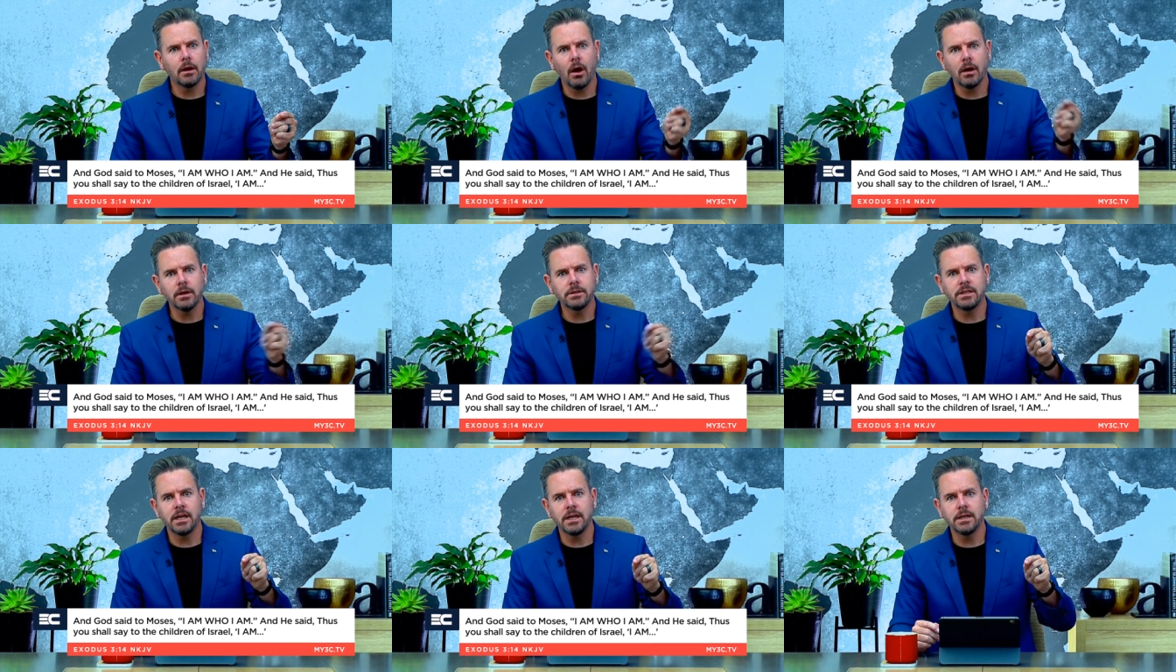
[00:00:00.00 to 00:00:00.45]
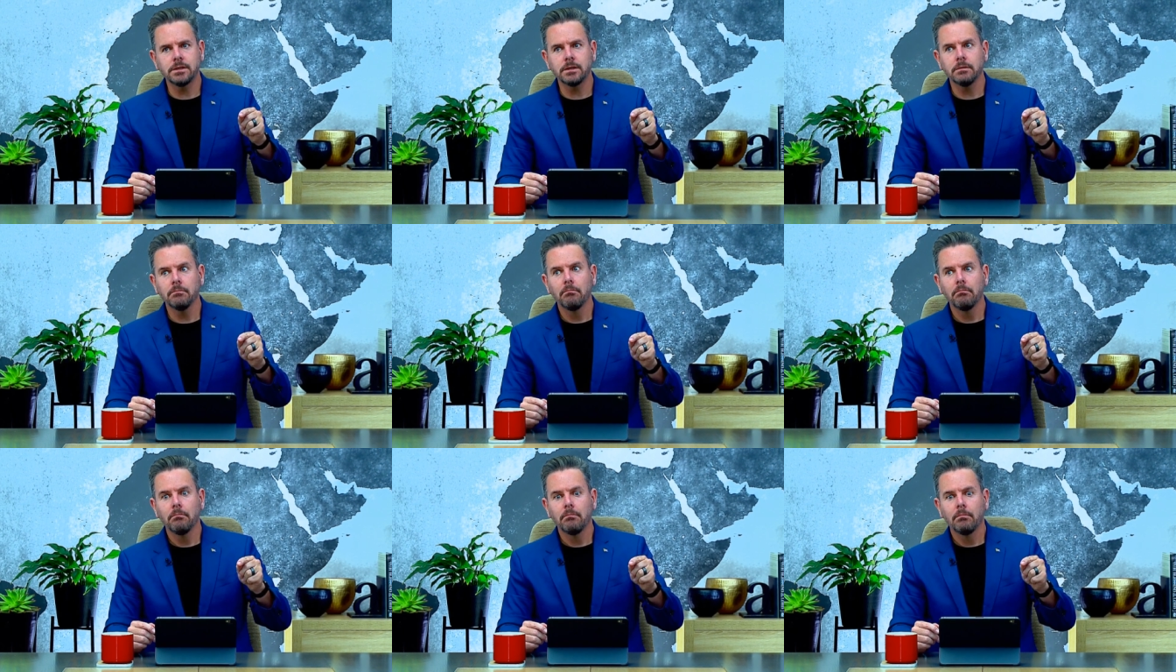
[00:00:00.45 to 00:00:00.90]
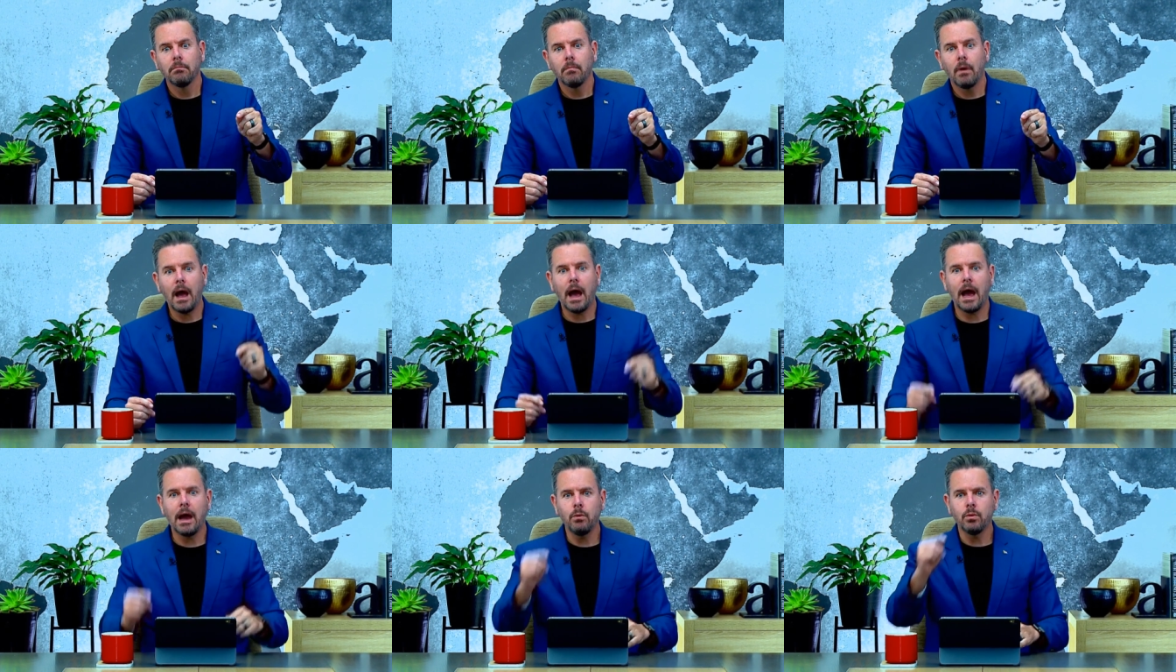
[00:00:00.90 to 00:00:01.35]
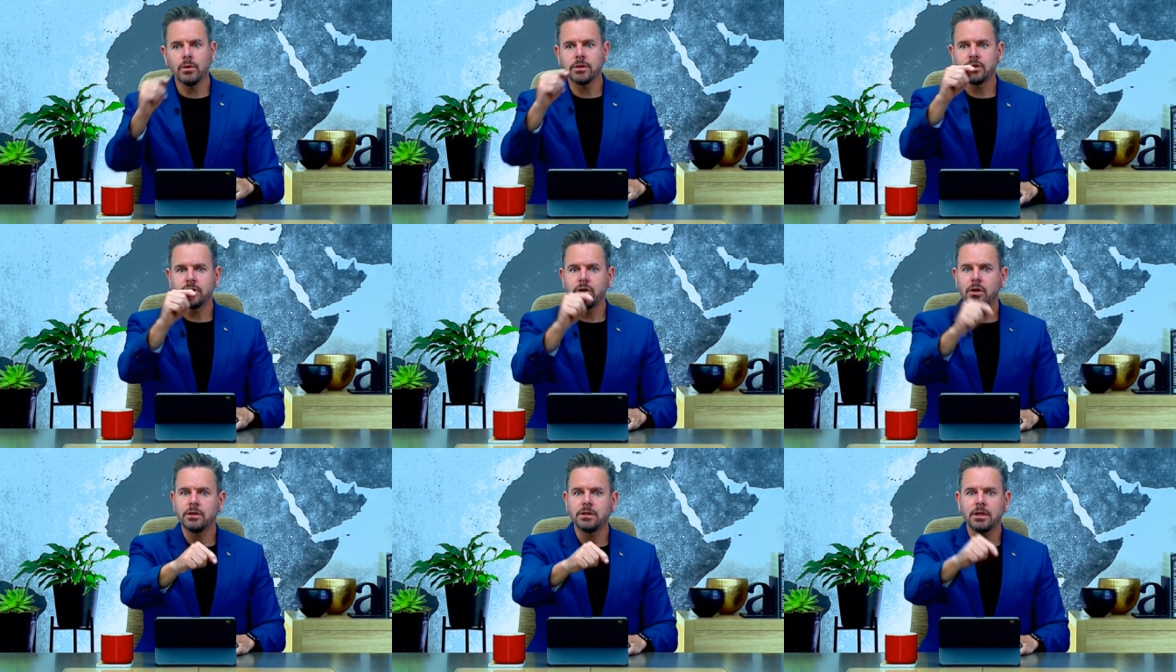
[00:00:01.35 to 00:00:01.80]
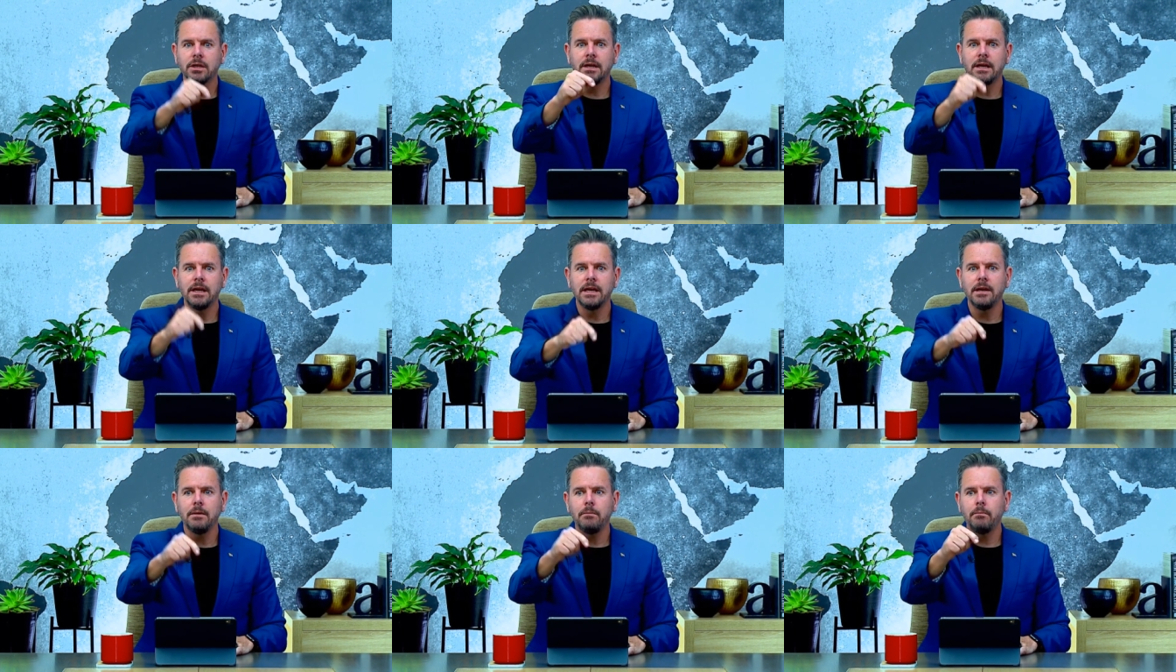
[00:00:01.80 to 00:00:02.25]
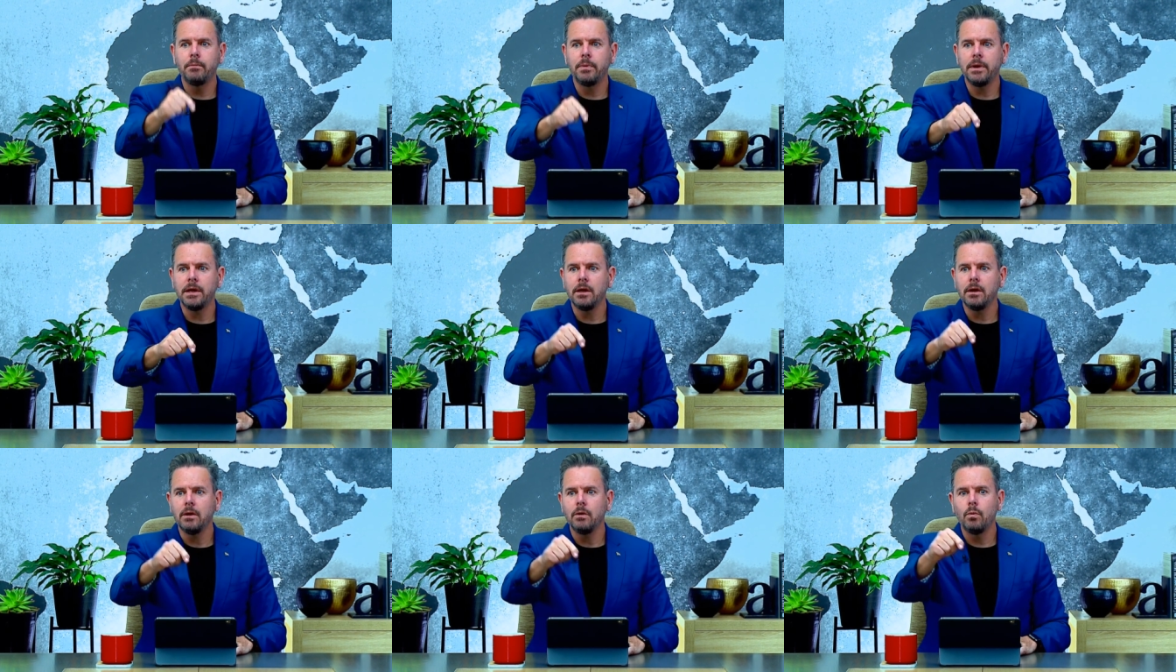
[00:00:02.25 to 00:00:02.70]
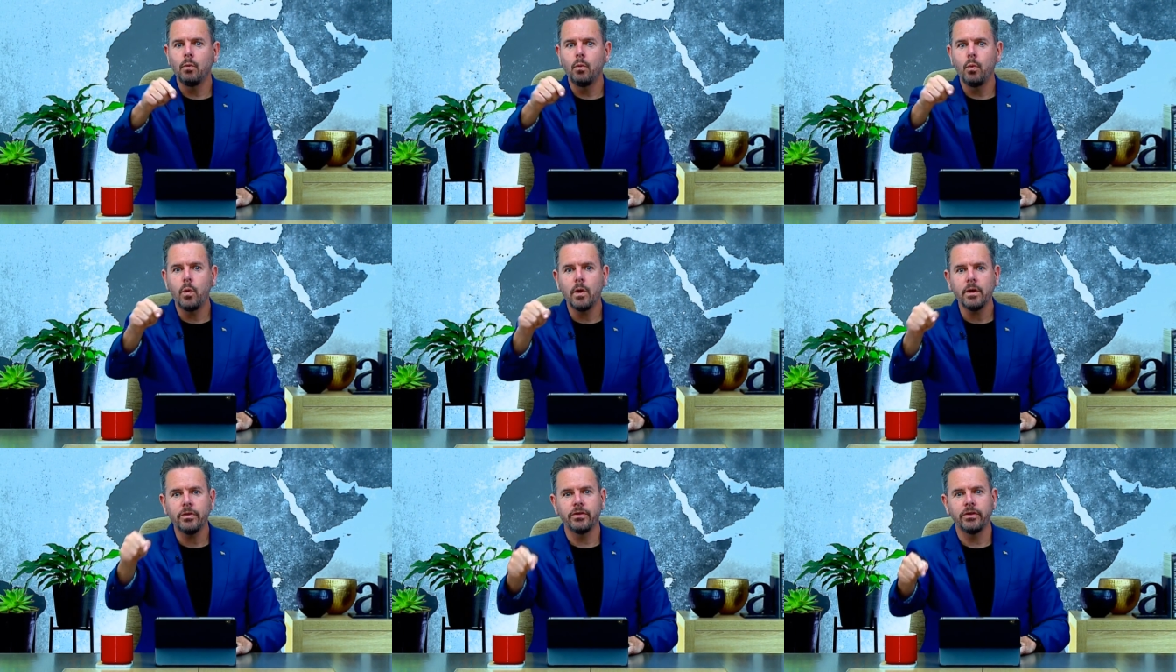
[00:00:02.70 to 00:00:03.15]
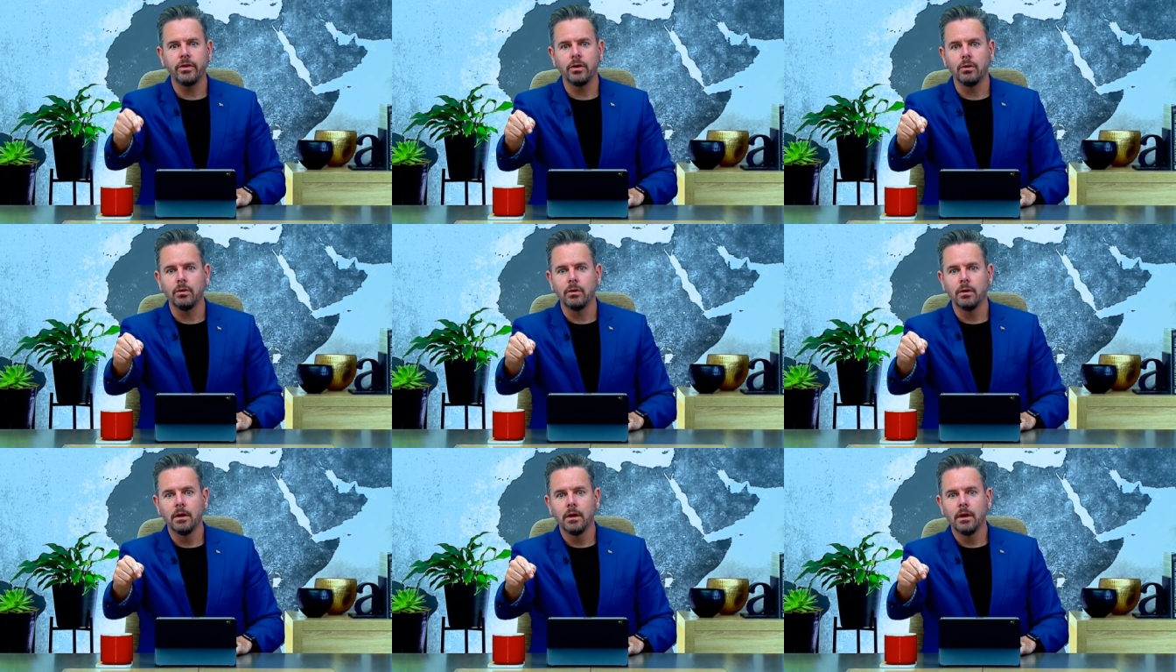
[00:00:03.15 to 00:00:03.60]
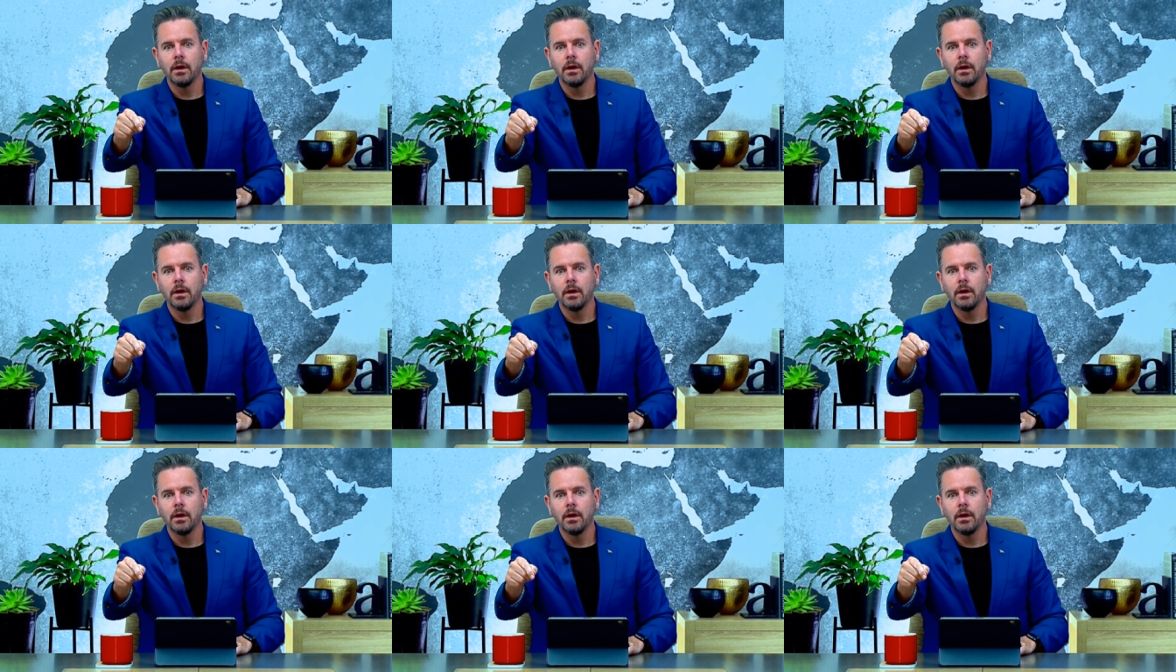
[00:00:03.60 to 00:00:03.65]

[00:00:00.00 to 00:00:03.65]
God says, I will certainly be with you.